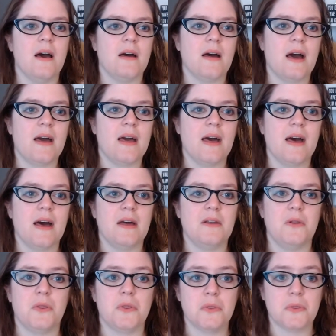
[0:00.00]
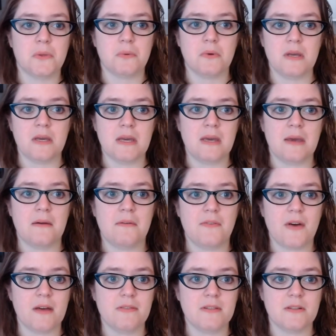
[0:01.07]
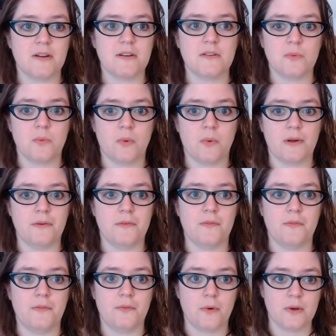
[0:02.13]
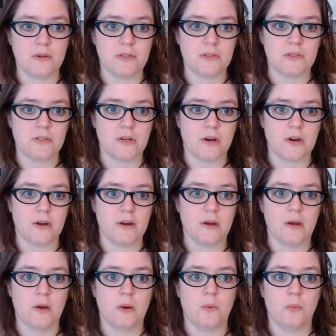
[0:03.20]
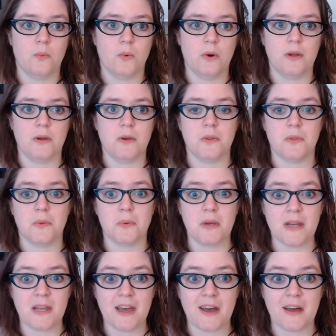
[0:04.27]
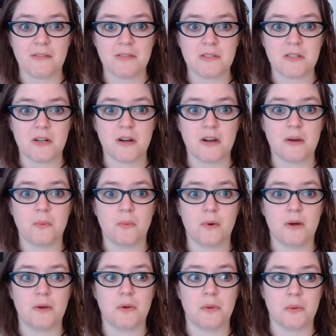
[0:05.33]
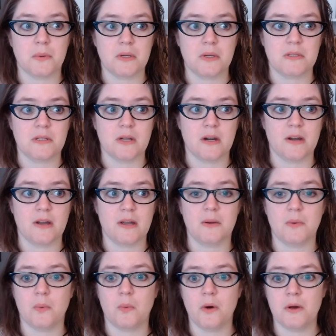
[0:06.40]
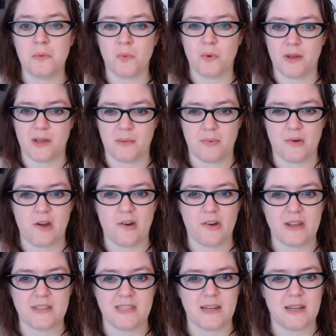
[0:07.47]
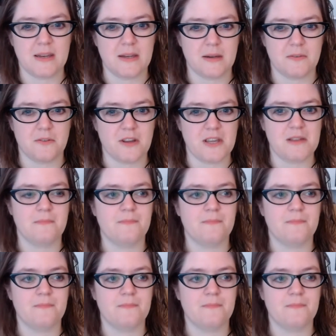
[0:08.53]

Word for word: I had three five stars, one four star, one three and a half star, one three star, and one work in progress that I didn't write.